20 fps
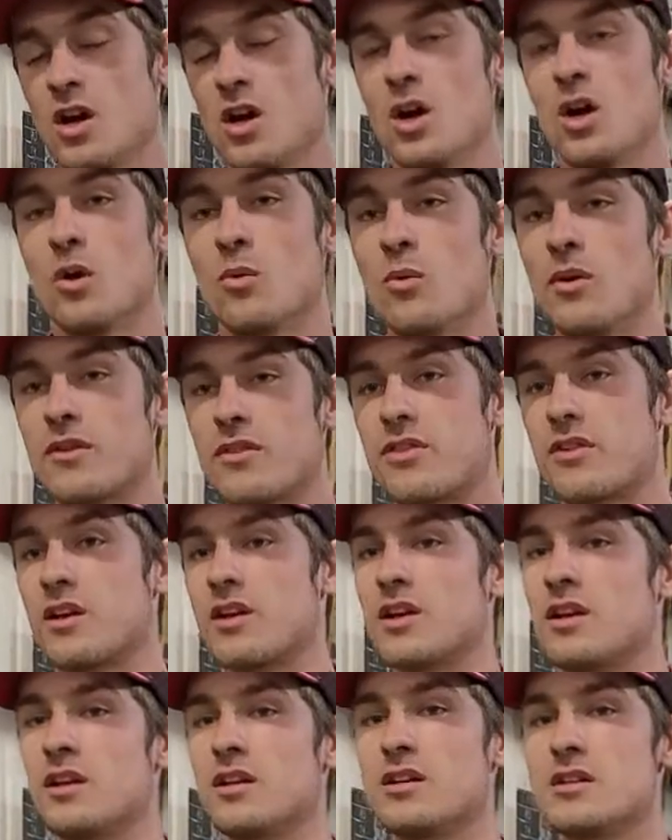One thing
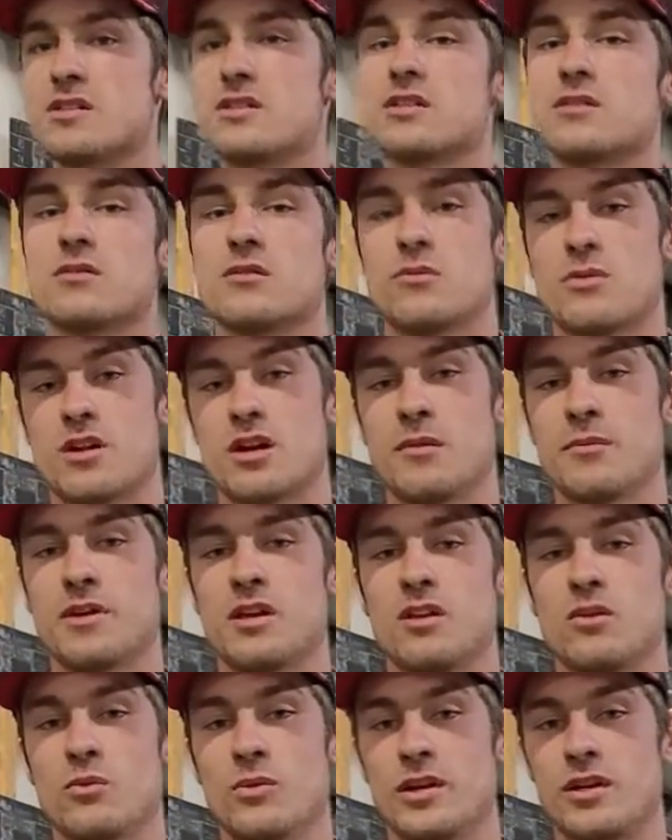is, we're coming into
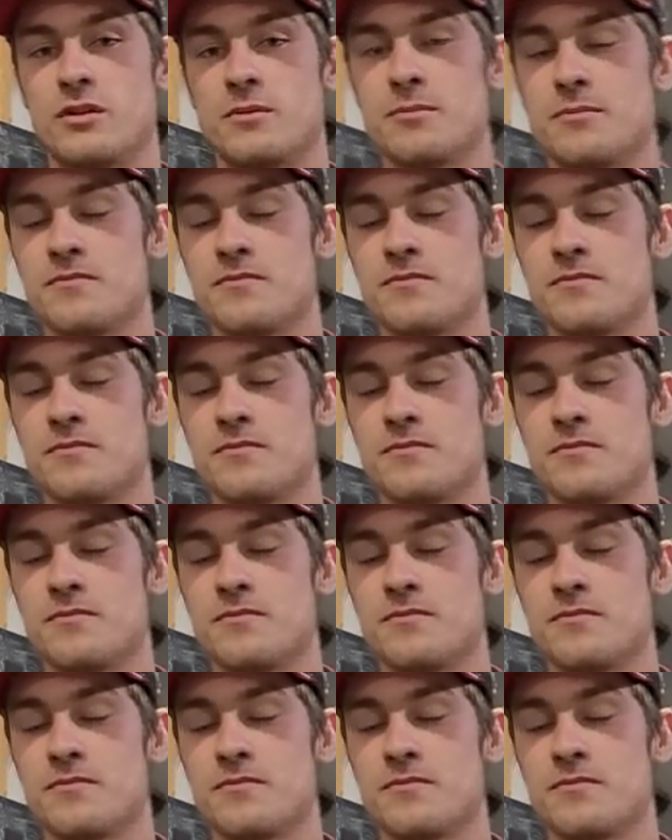winter,